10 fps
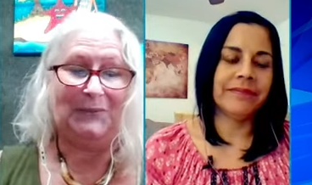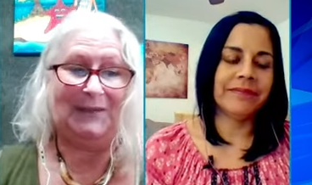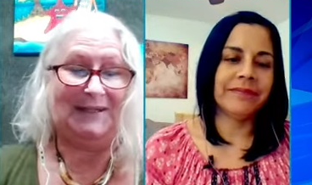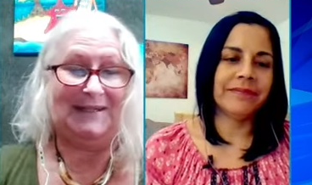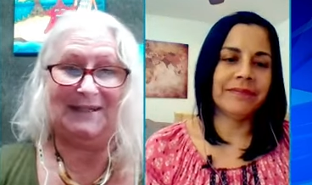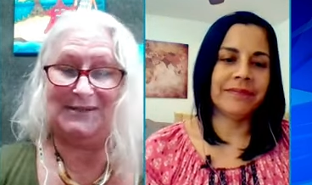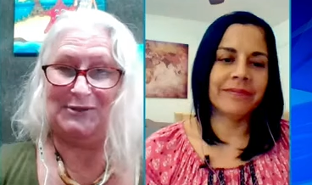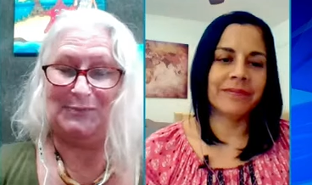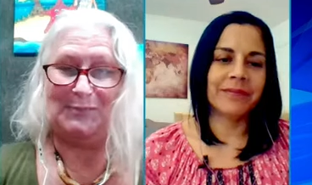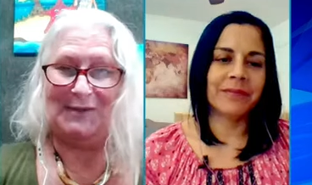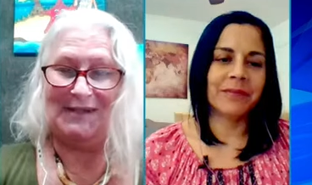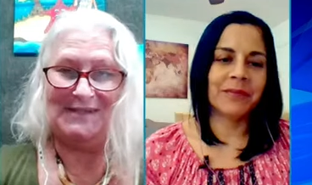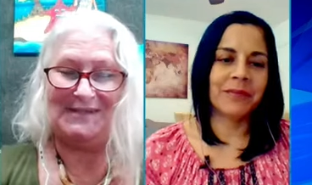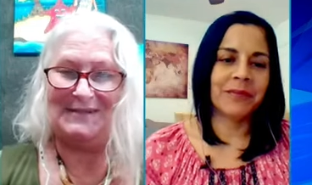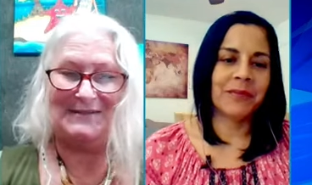Speaker 1: Well, yes,
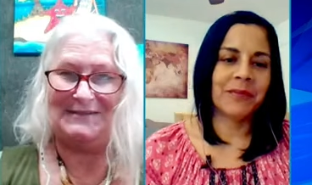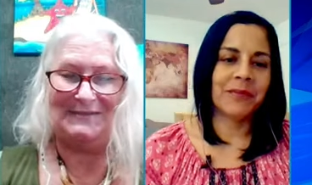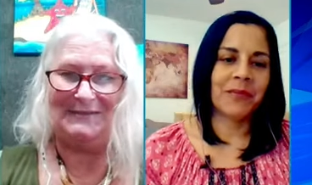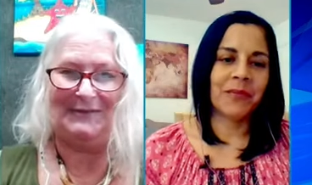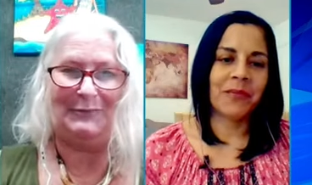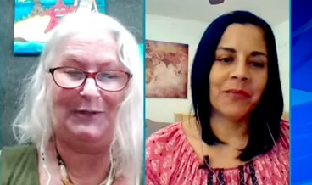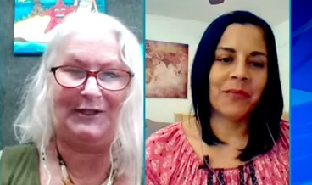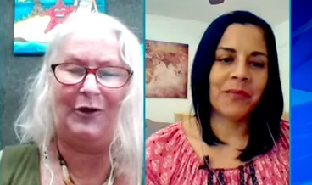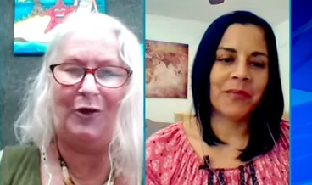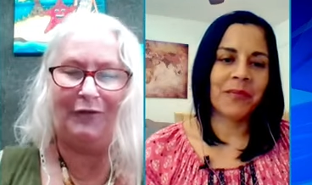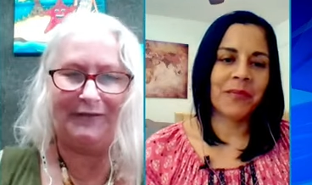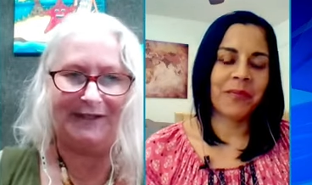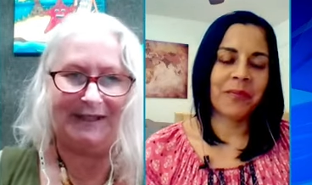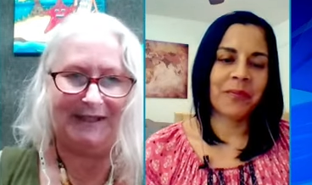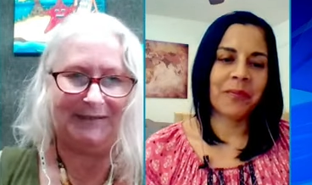surprises weren't over
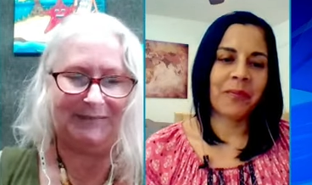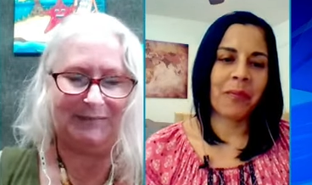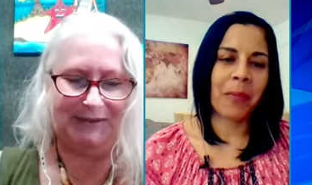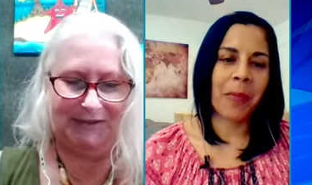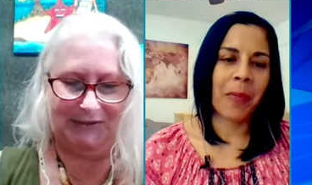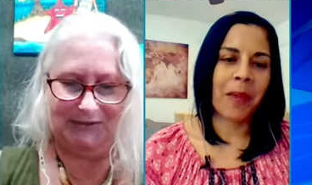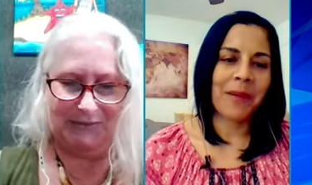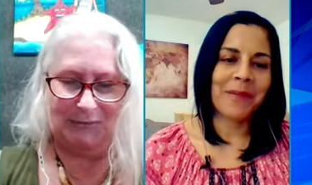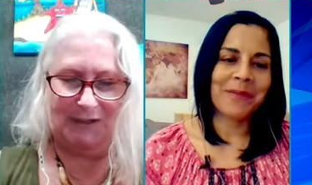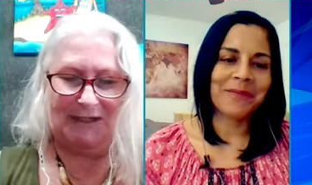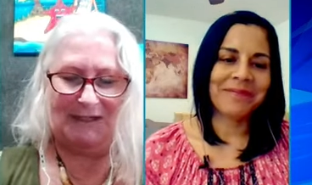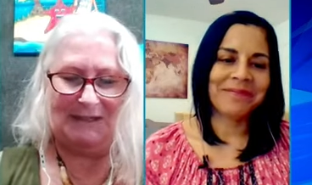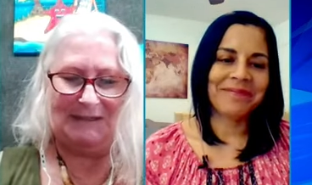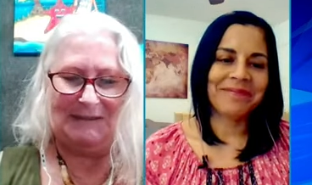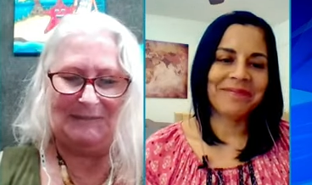yet because when
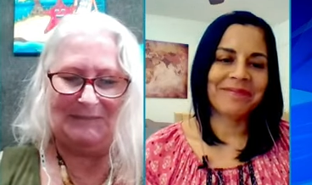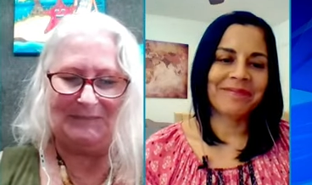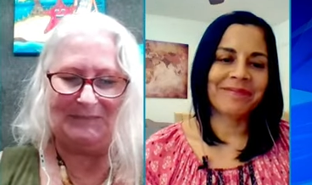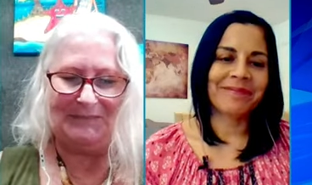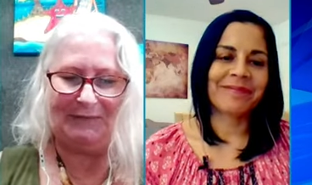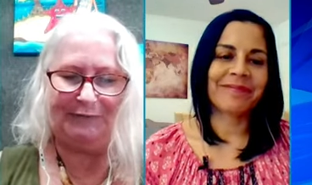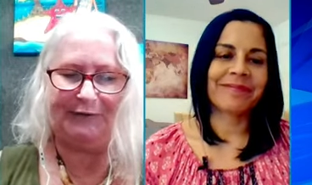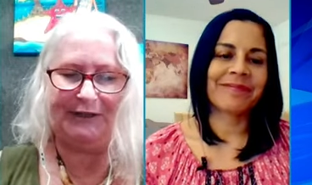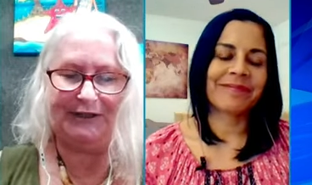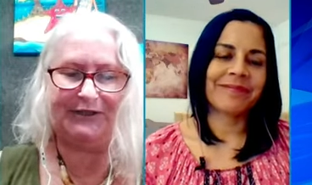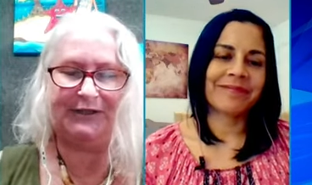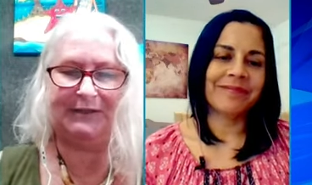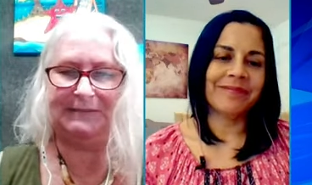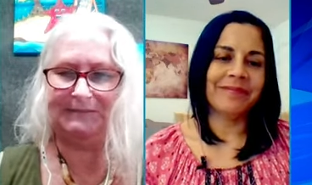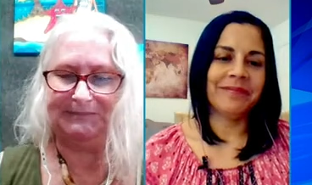I finished
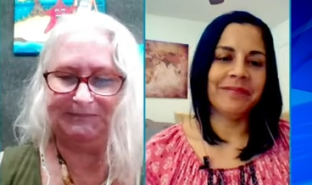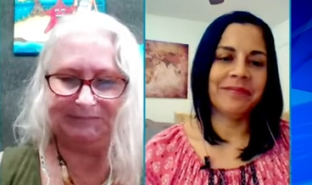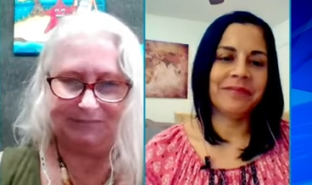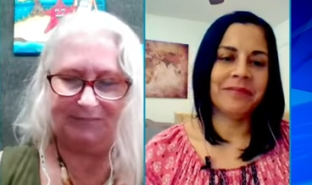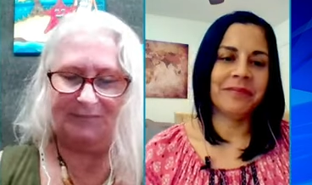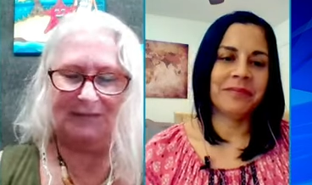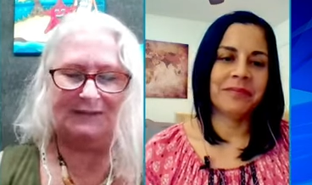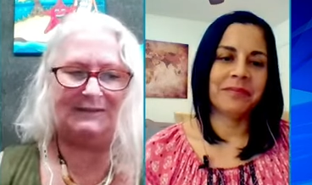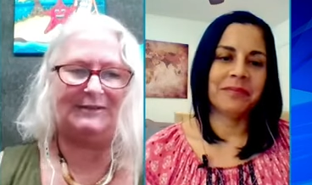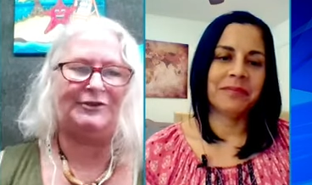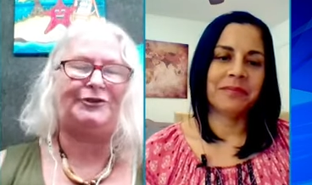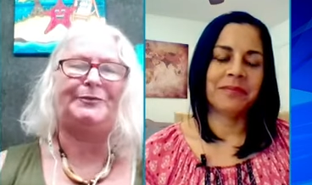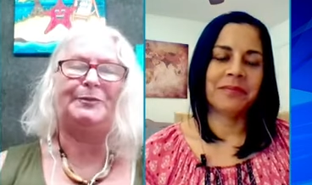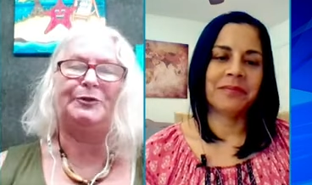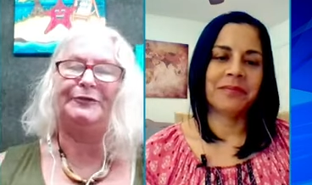the the short
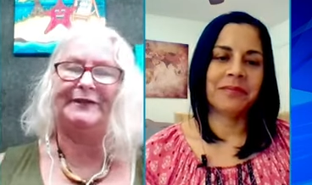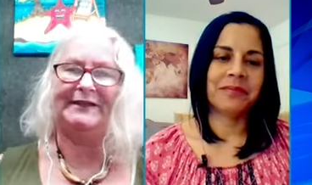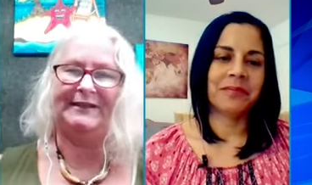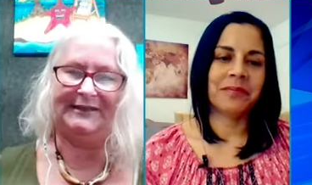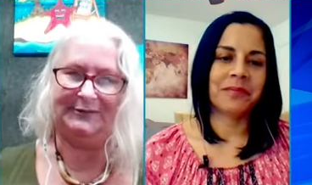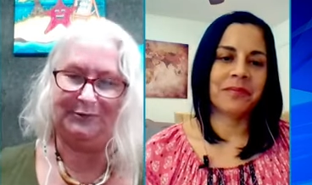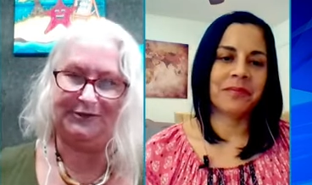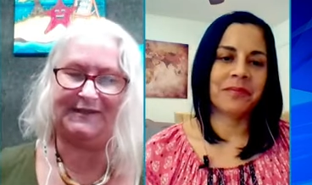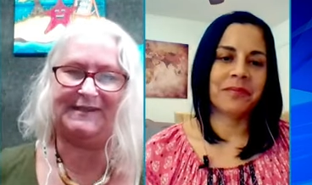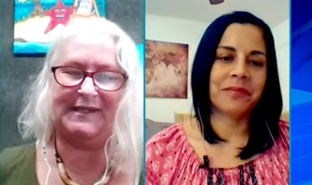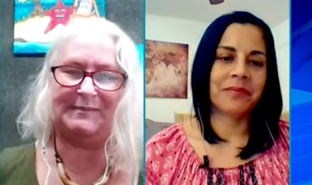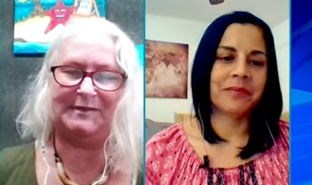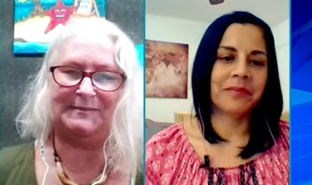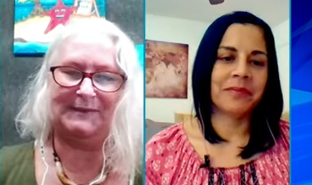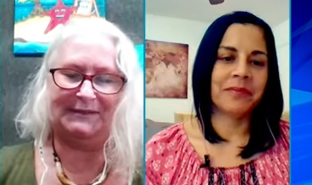movie and it was
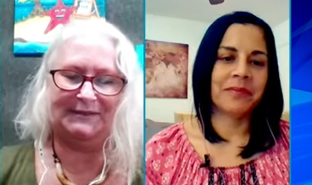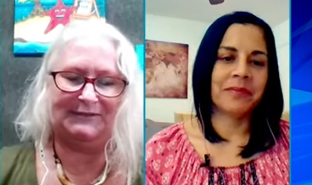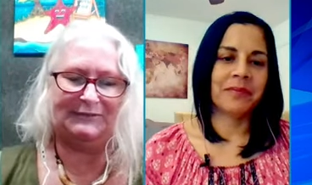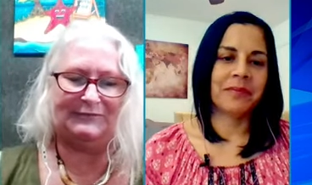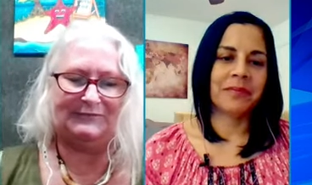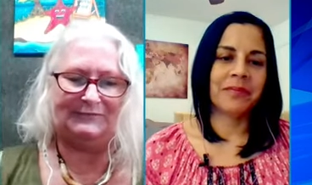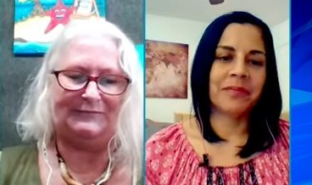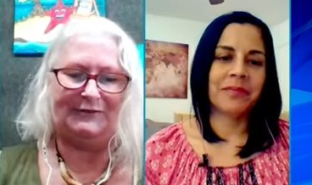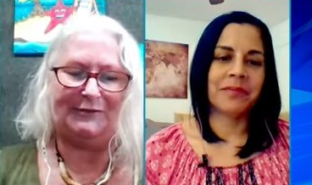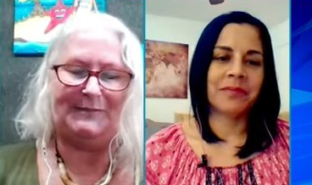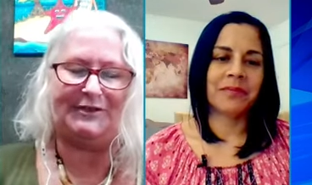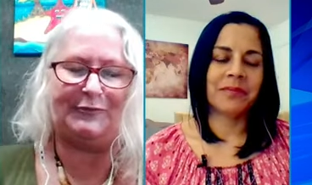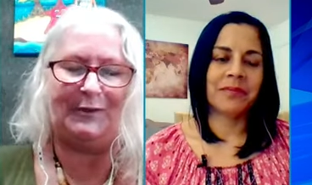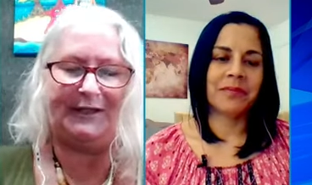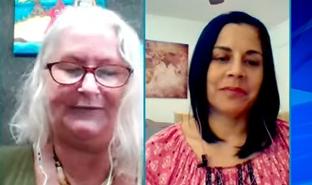accepted by the Vero Beach
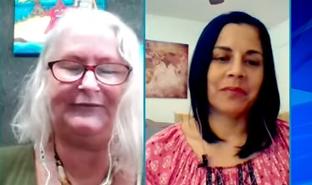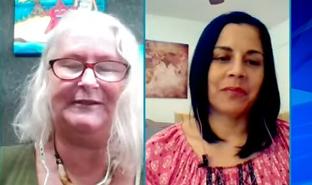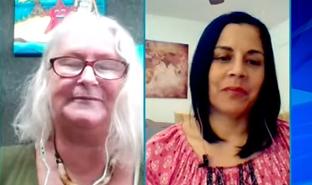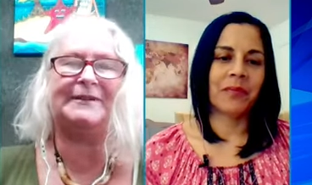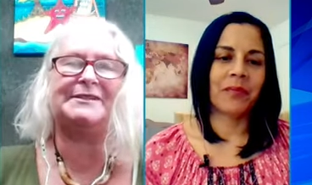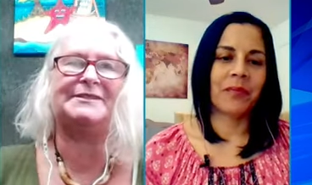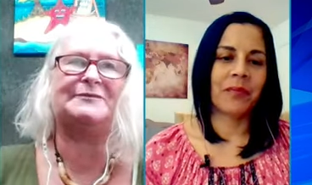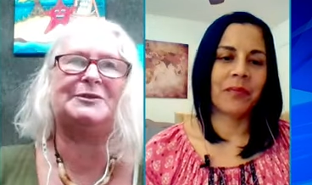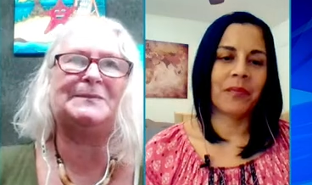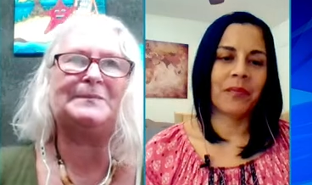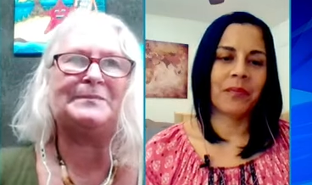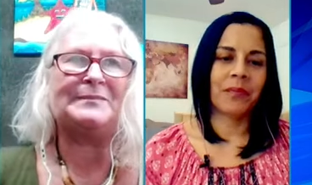Wine and Film Festival,